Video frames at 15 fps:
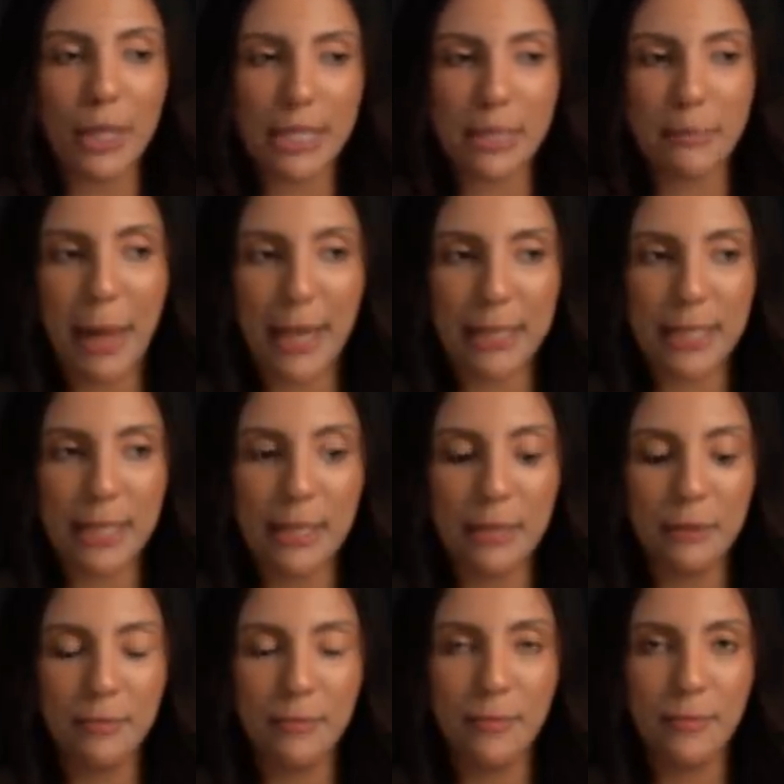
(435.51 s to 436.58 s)
expect
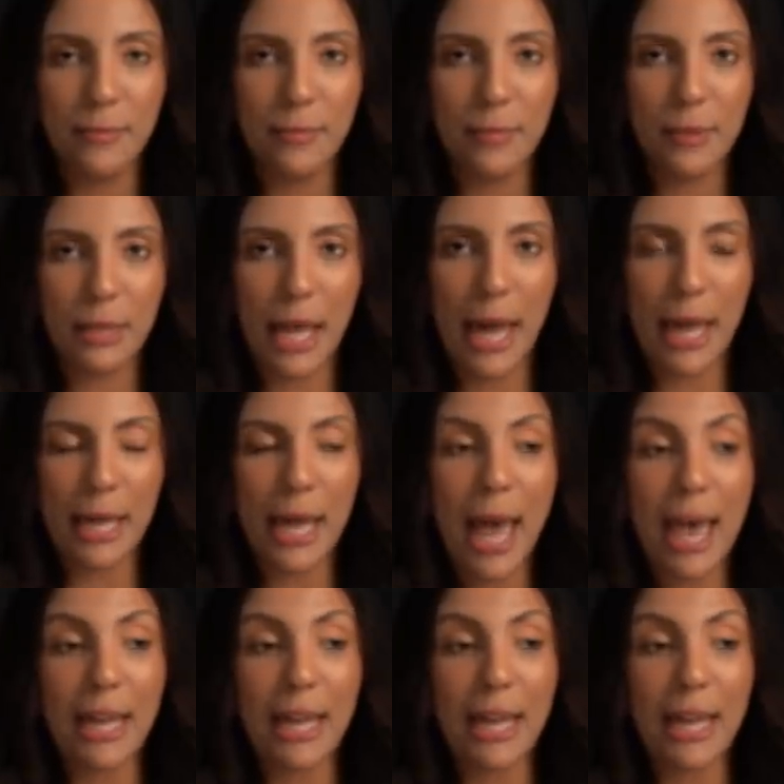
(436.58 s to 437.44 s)
it, okay?